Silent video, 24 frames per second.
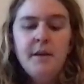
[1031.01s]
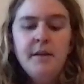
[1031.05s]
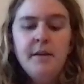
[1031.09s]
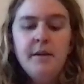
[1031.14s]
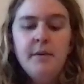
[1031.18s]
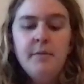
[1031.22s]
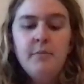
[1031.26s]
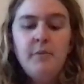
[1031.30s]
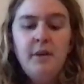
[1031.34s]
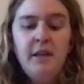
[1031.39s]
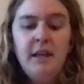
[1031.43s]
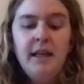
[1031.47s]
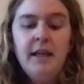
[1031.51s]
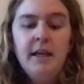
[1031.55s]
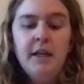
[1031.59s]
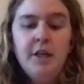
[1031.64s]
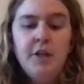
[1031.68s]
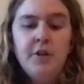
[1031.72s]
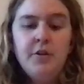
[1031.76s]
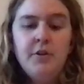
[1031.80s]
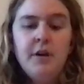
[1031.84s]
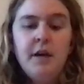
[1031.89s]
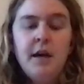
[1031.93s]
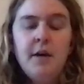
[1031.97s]
I'm really gonna
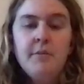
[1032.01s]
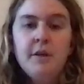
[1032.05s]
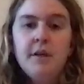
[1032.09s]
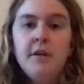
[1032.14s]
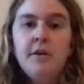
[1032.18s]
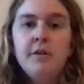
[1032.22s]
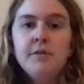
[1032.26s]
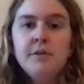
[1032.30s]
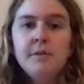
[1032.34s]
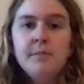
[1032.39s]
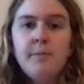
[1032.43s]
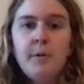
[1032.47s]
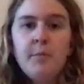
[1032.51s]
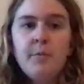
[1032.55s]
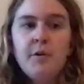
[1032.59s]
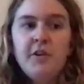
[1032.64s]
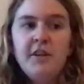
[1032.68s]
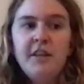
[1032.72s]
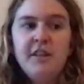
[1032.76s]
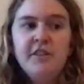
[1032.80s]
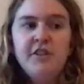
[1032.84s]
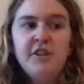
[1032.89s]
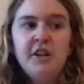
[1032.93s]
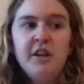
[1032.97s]
do it. I'm gonna do sperm
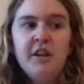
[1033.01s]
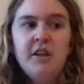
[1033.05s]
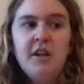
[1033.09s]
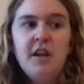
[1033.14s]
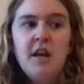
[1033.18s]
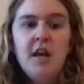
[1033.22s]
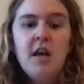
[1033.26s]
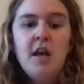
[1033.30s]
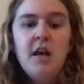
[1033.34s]
donation.